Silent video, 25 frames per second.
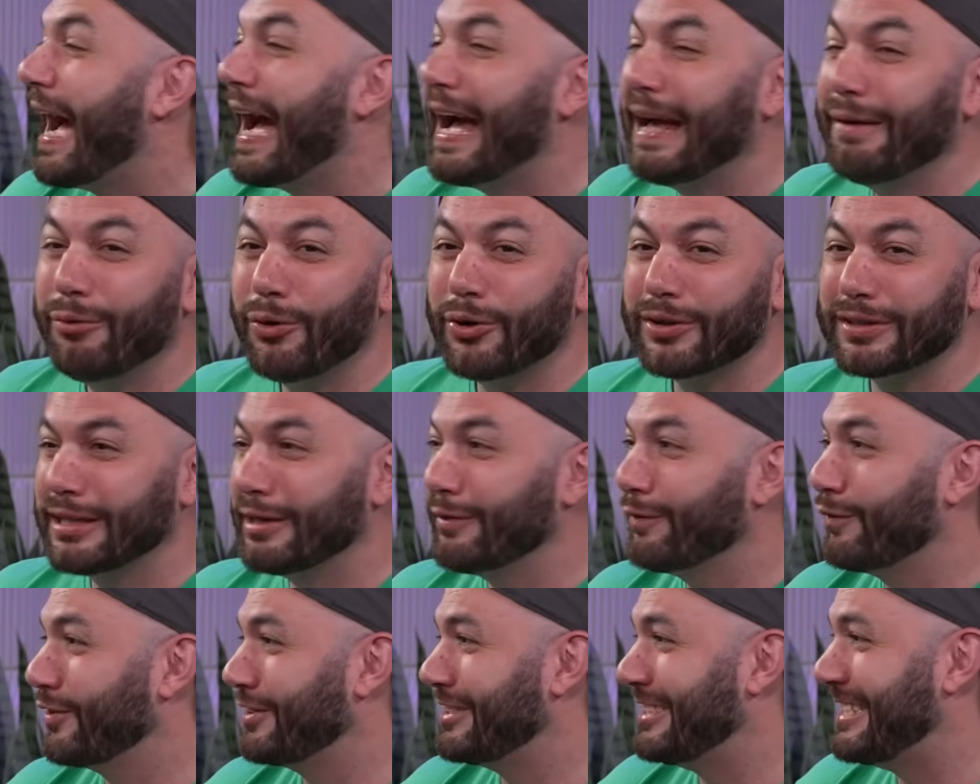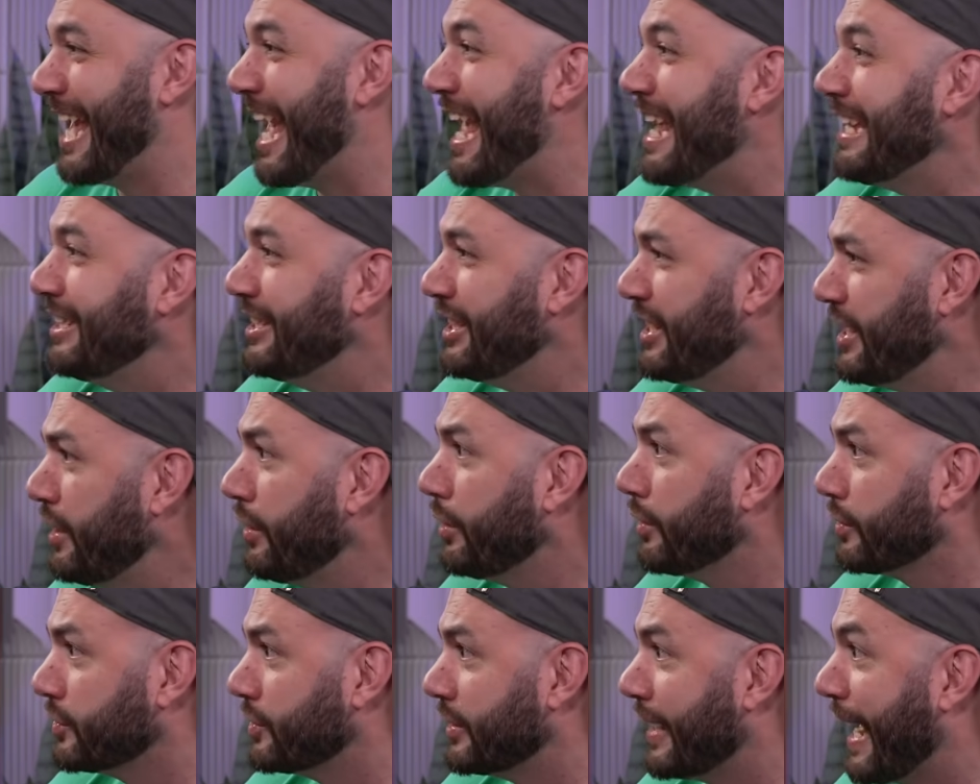worked there for 10
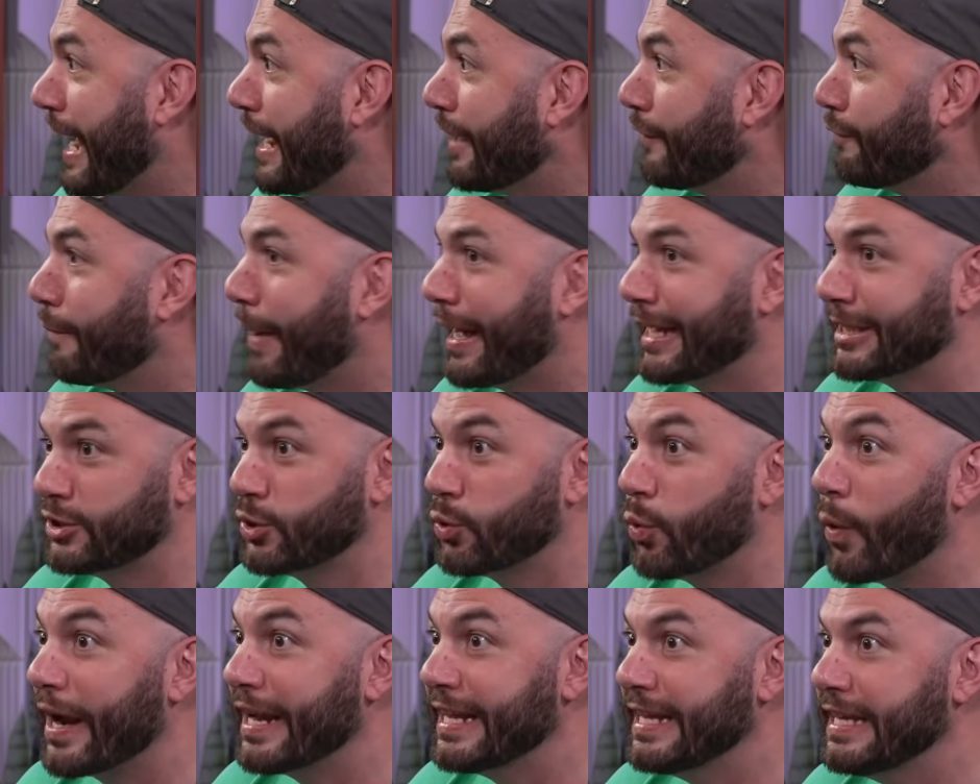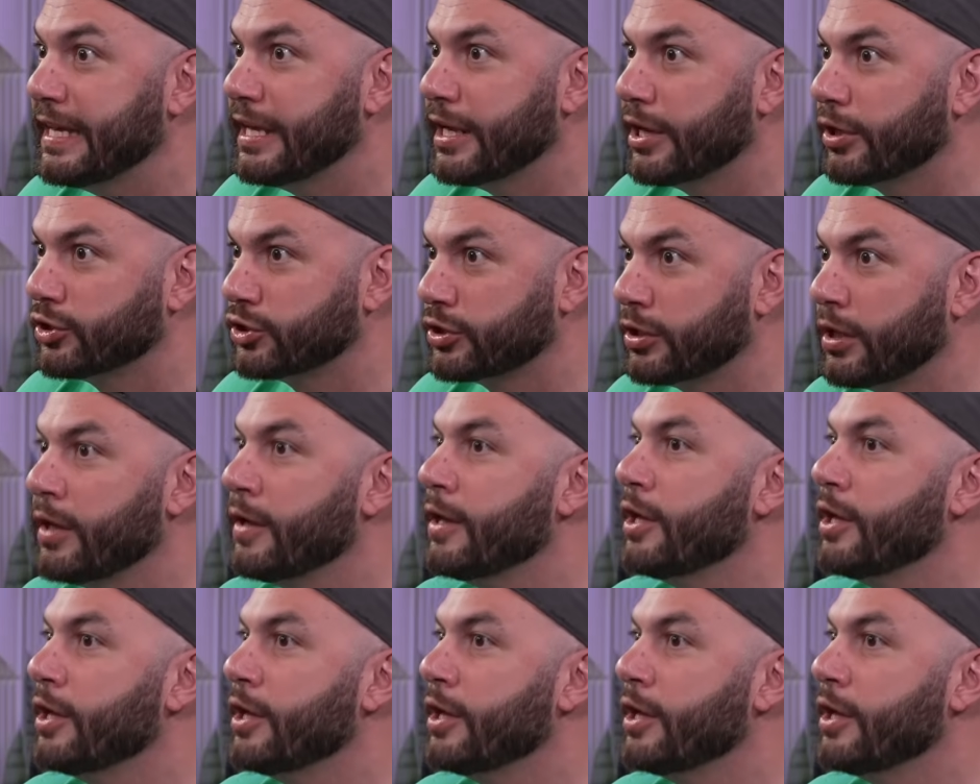years out of my 20 years.